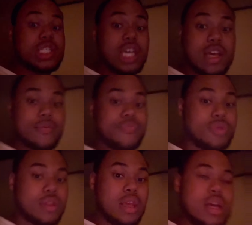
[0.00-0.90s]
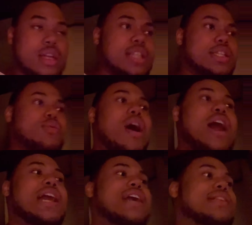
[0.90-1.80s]
shit. This is why a
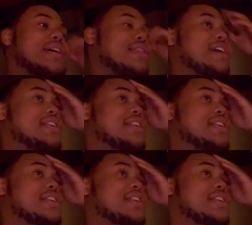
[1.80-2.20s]
lot of times, like,